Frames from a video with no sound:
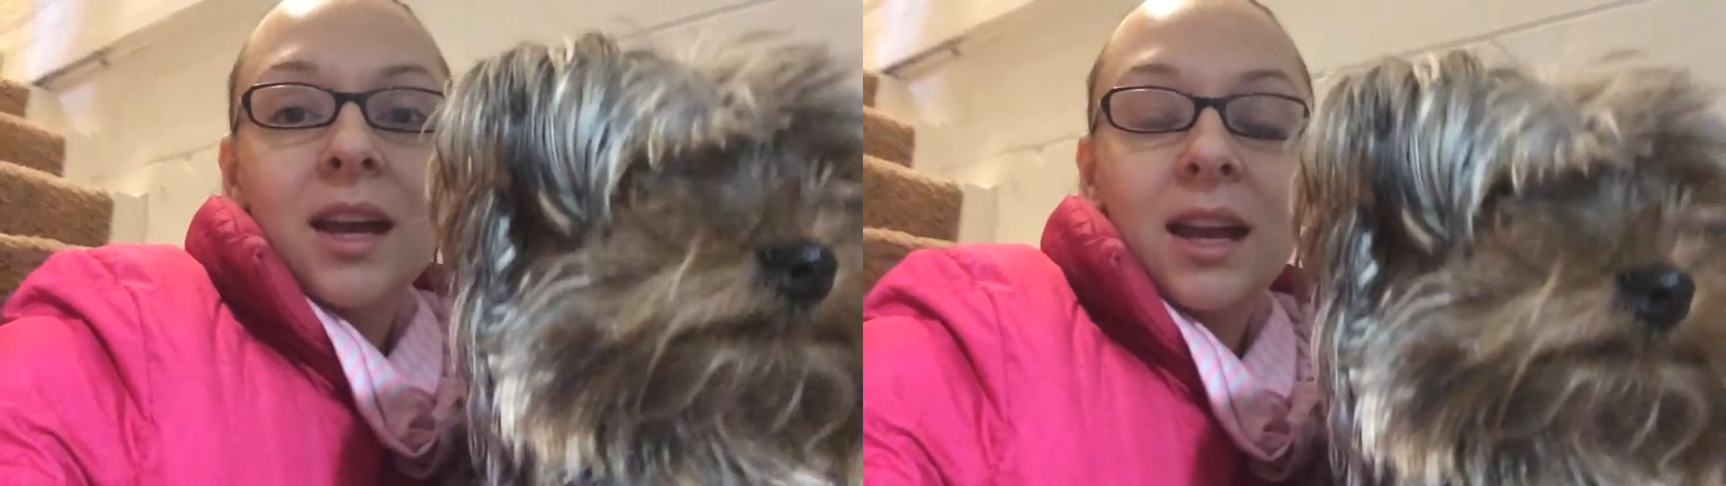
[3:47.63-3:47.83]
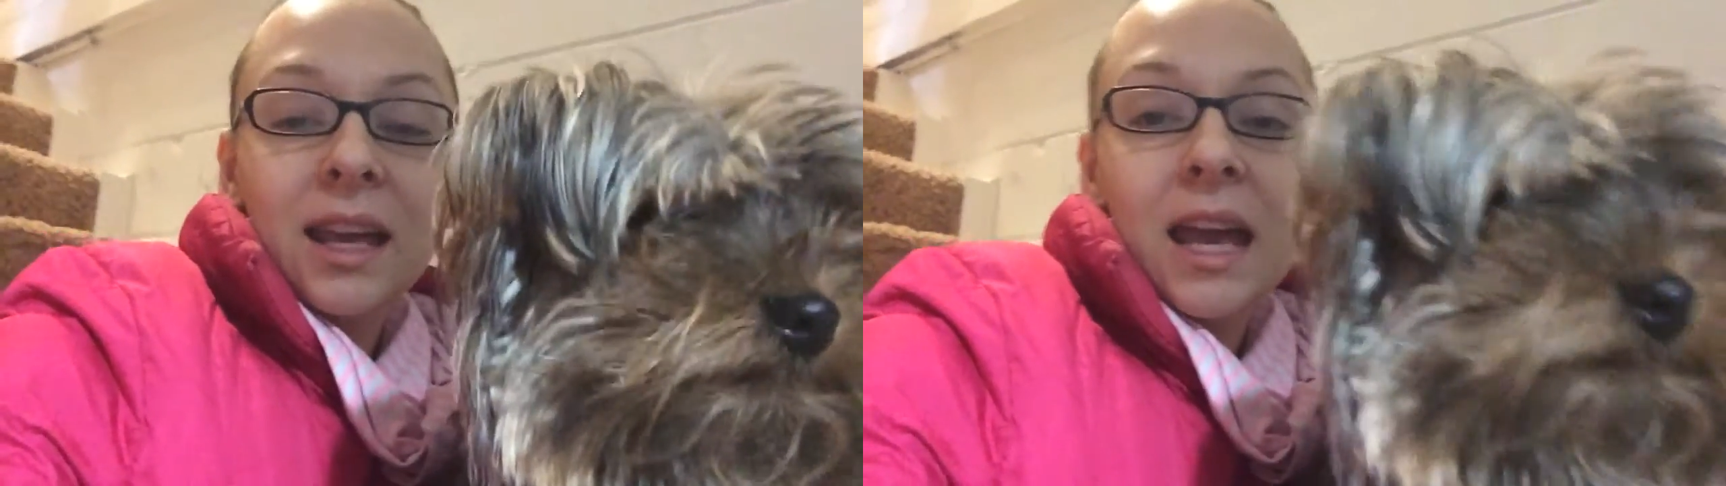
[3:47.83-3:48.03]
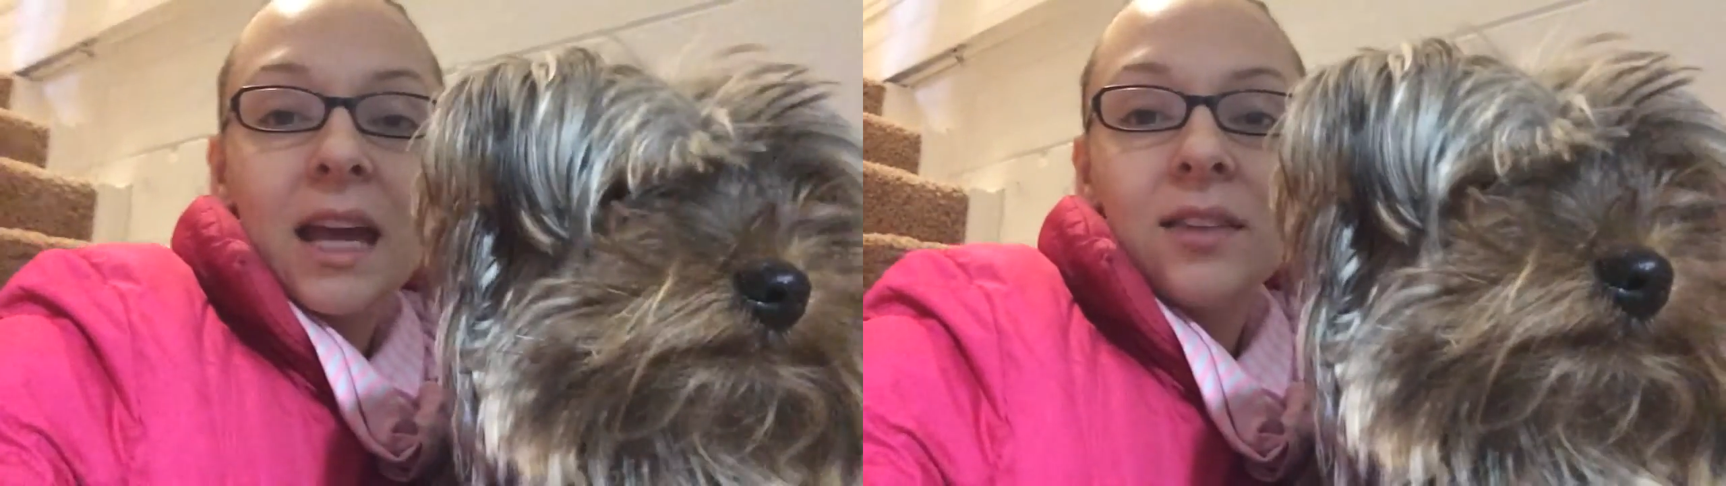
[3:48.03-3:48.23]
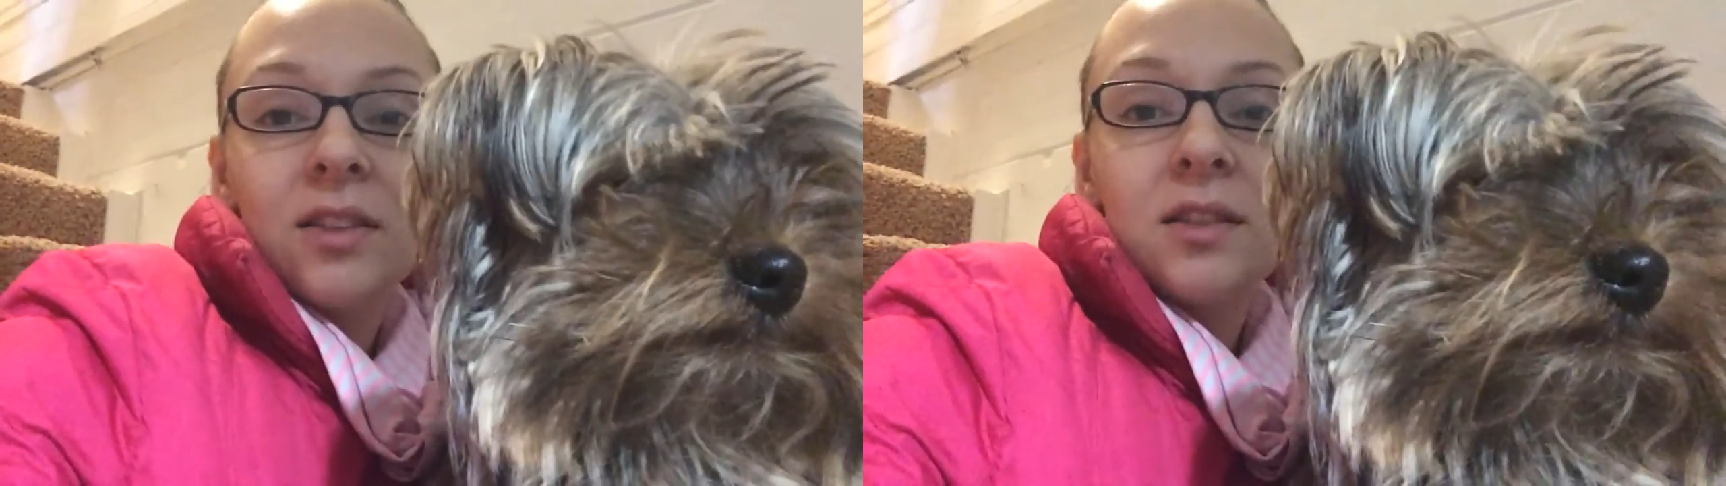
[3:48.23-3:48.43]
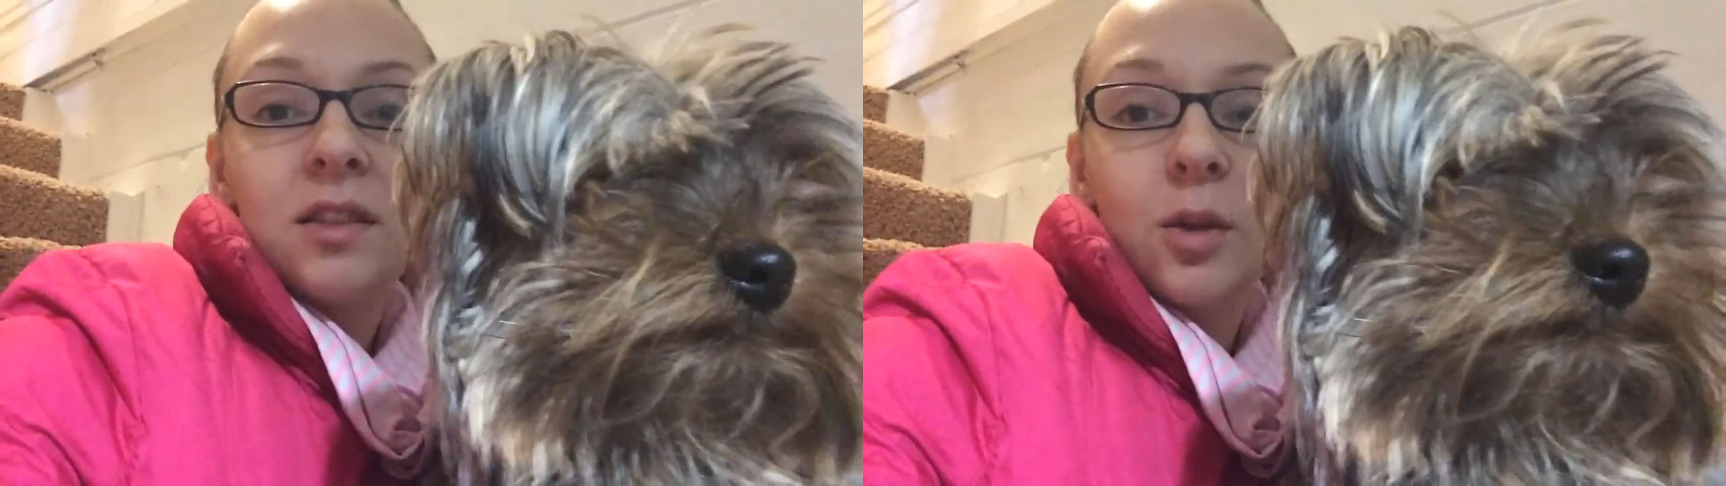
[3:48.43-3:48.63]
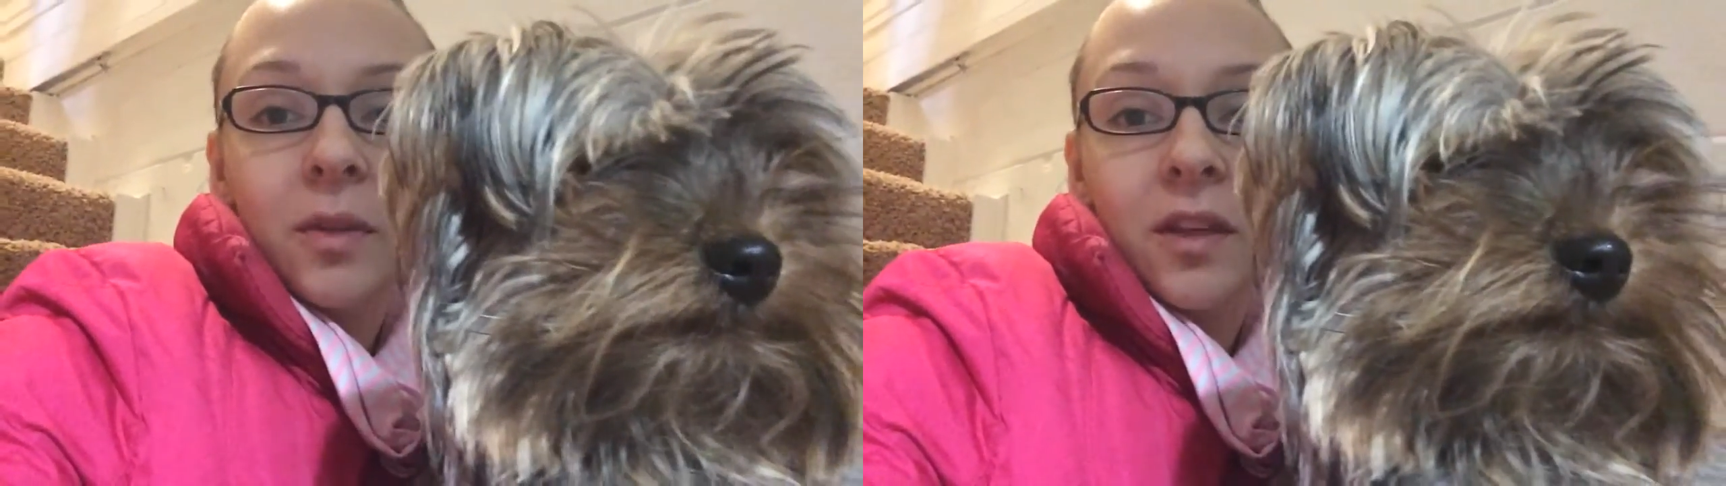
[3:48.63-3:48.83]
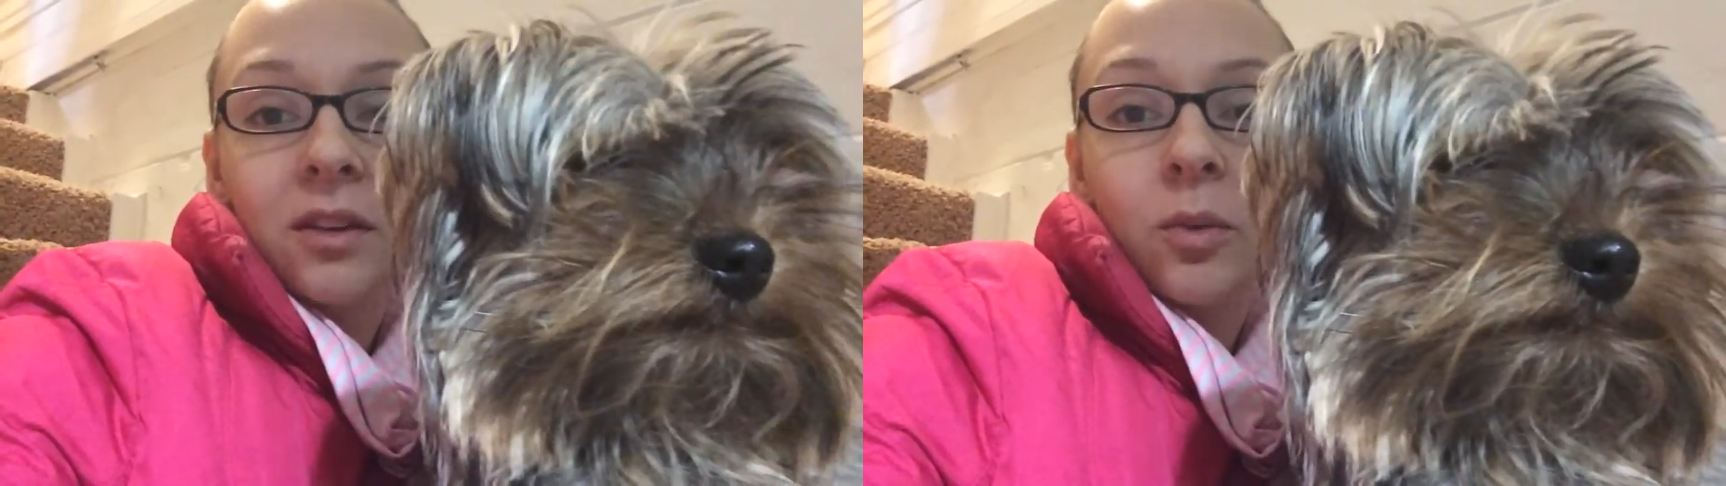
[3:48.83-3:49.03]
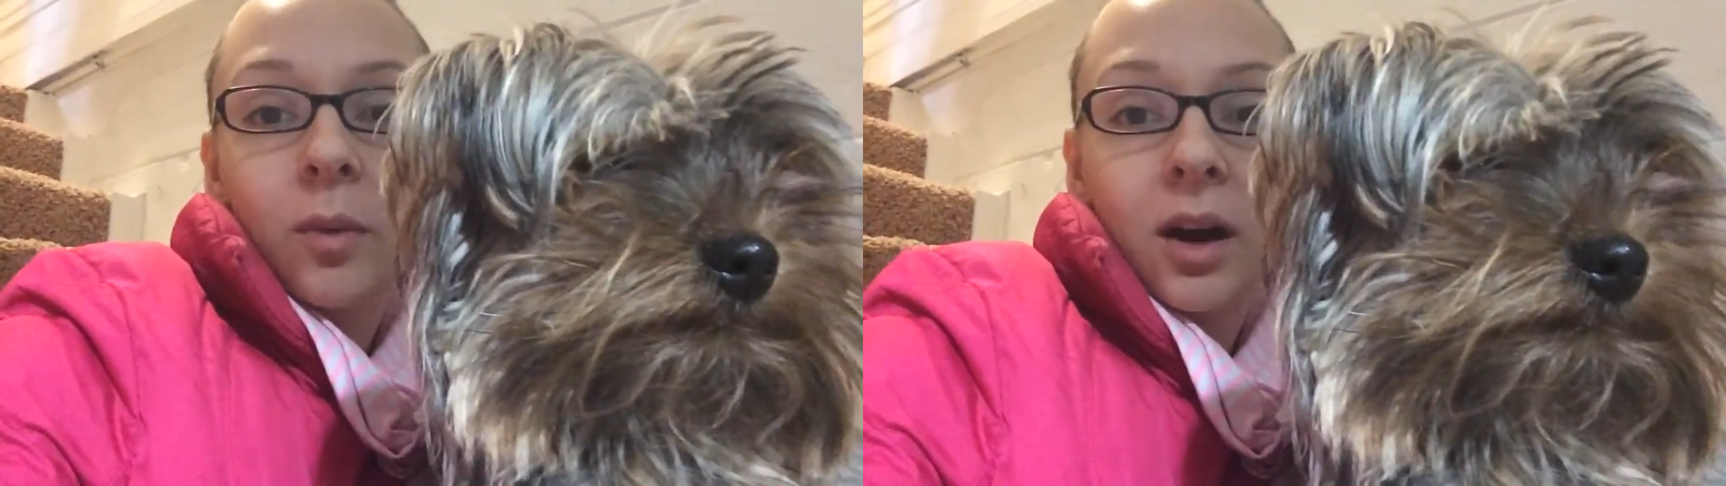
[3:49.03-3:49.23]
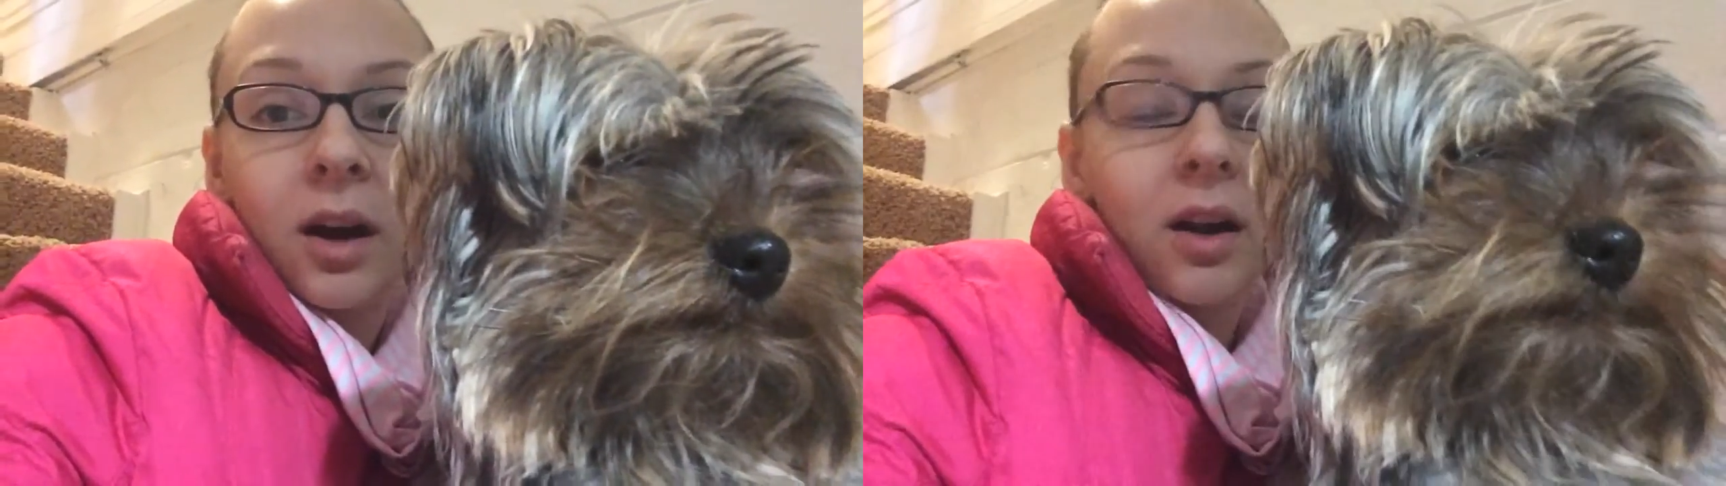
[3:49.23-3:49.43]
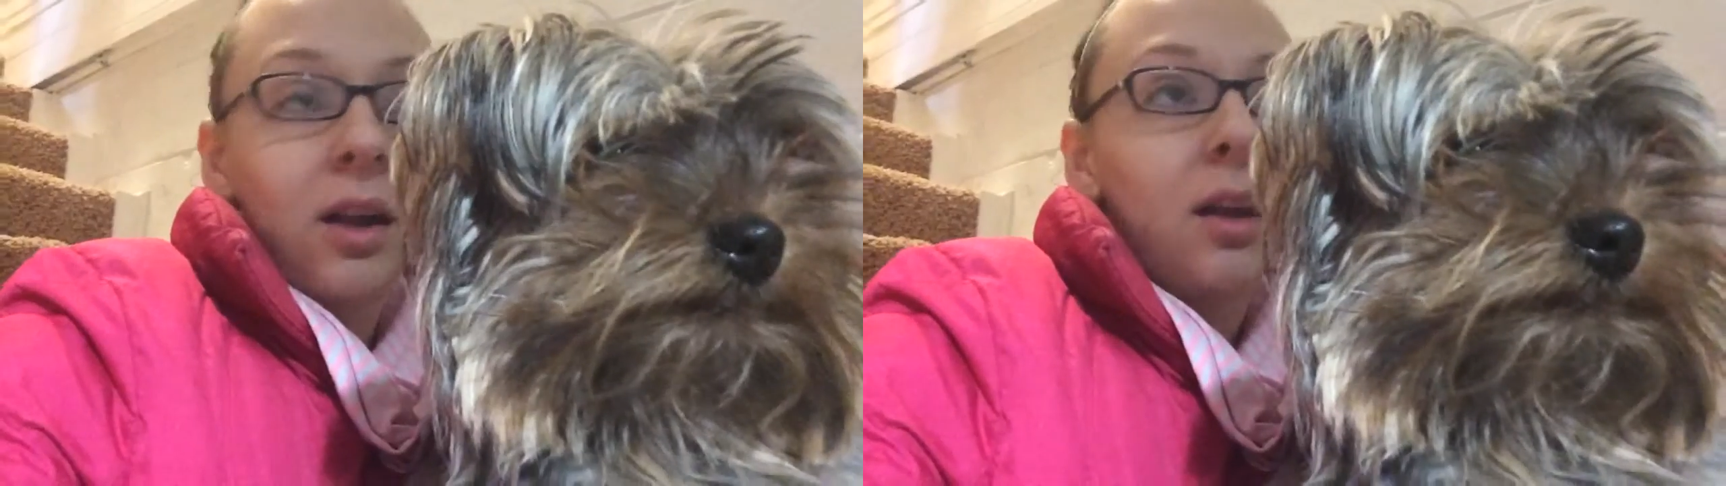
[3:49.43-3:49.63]
and I can't get this stupid thing to
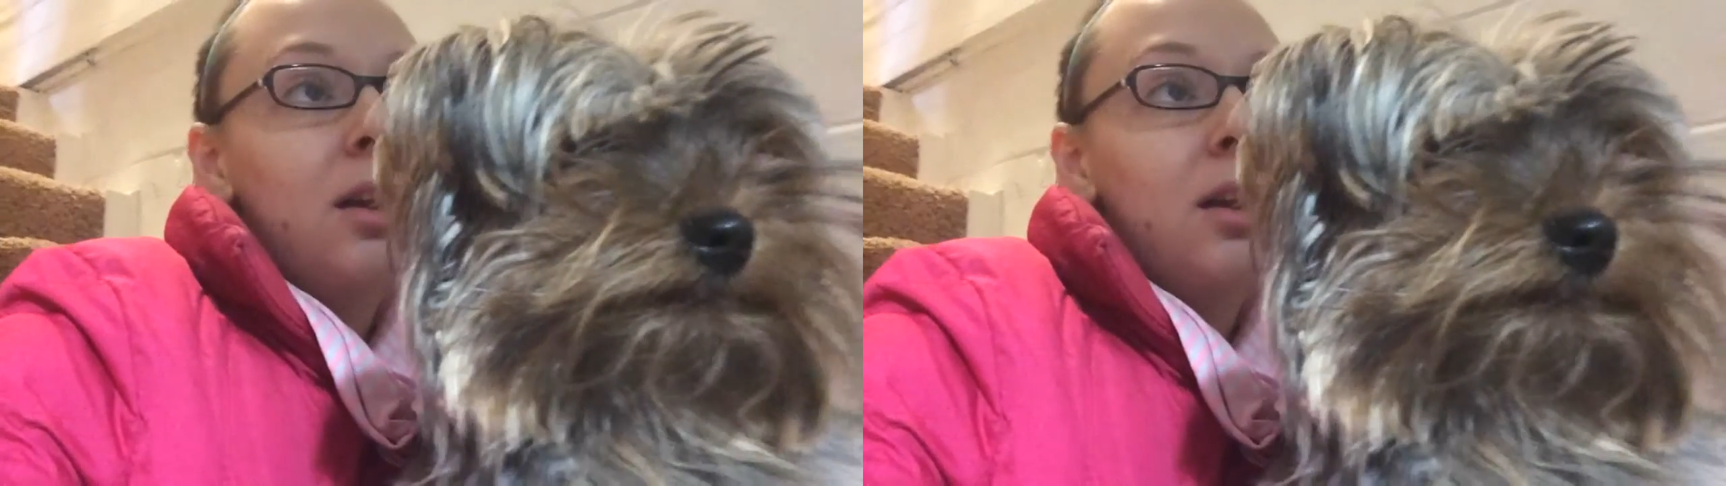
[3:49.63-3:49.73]
work.